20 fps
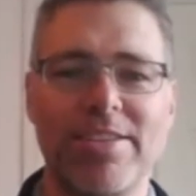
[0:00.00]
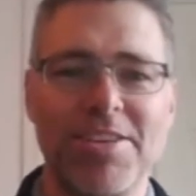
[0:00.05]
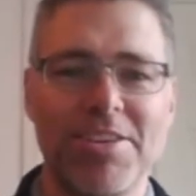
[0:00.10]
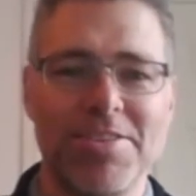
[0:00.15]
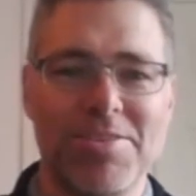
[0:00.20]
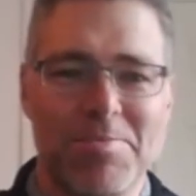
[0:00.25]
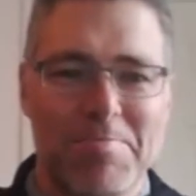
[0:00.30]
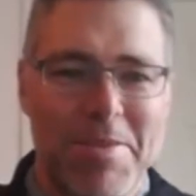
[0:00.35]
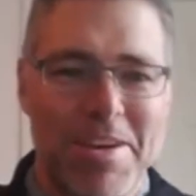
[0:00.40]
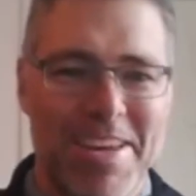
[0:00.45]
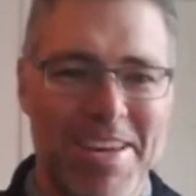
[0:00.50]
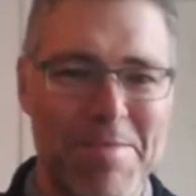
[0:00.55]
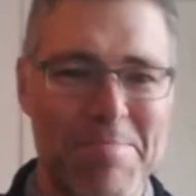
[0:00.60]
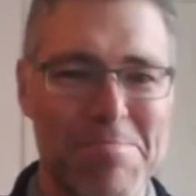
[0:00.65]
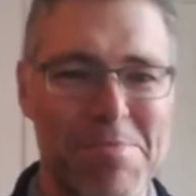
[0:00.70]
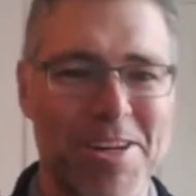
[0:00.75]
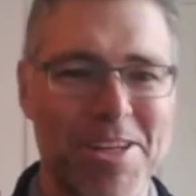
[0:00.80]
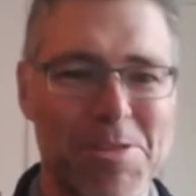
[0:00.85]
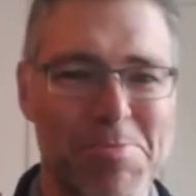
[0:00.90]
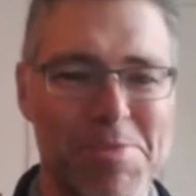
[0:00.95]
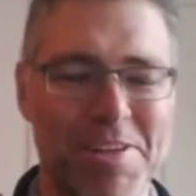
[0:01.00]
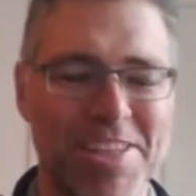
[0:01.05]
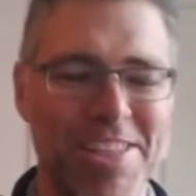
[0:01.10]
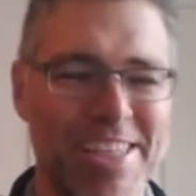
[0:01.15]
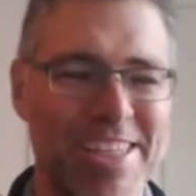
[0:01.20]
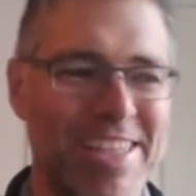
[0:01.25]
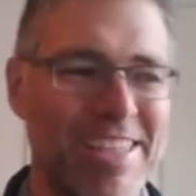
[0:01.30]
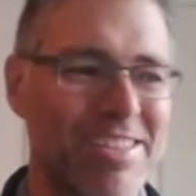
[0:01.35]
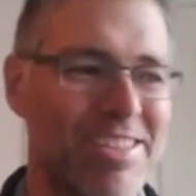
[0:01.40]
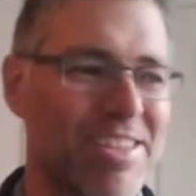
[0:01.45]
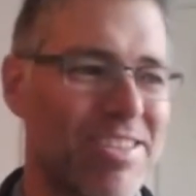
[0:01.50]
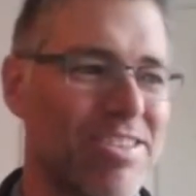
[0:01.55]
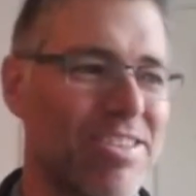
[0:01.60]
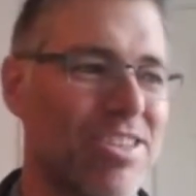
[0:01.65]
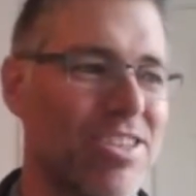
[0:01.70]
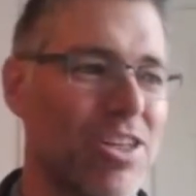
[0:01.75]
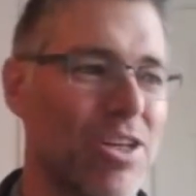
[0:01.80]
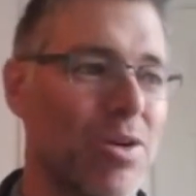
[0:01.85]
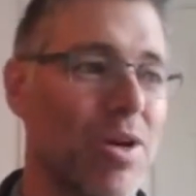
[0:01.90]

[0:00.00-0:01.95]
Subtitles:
does make it much, much easier to do.